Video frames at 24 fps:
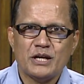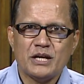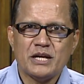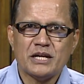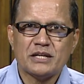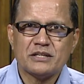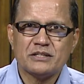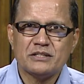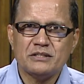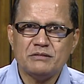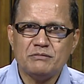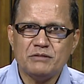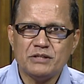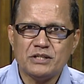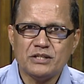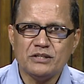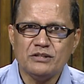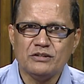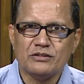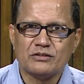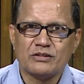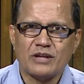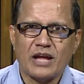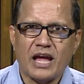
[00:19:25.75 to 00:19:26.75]

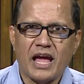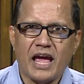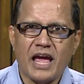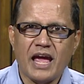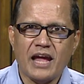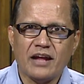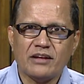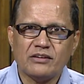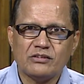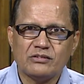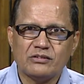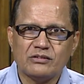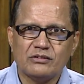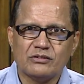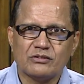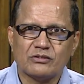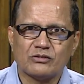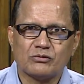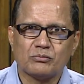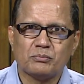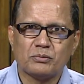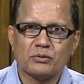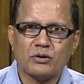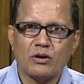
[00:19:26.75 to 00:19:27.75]
activities,
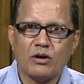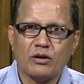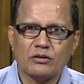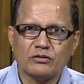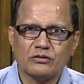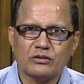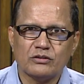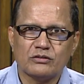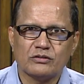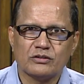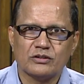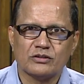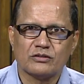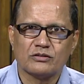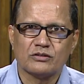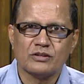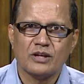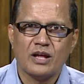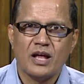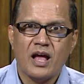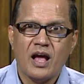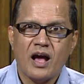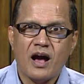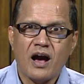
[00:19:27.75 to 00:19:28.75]
actions, processes
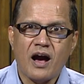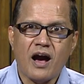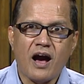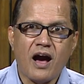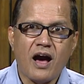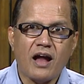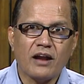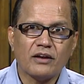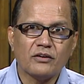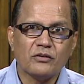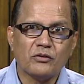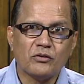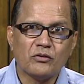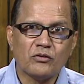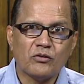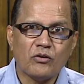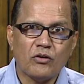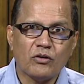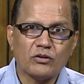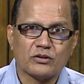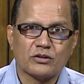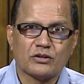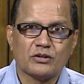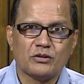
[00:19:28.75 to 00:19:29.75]
are
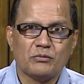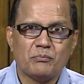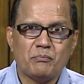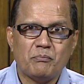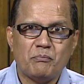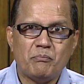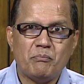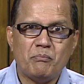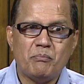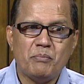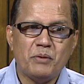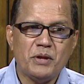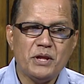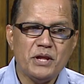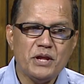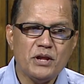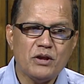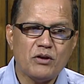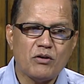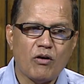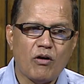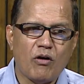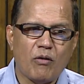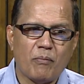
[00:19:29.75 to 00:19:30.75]
not
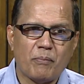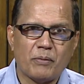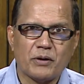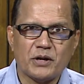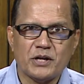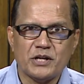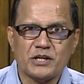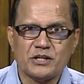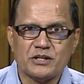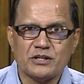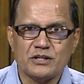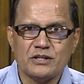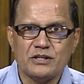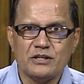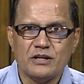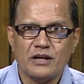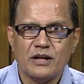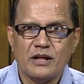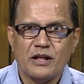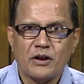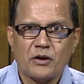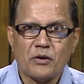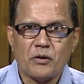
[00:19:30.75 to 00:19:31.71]
being cooperated,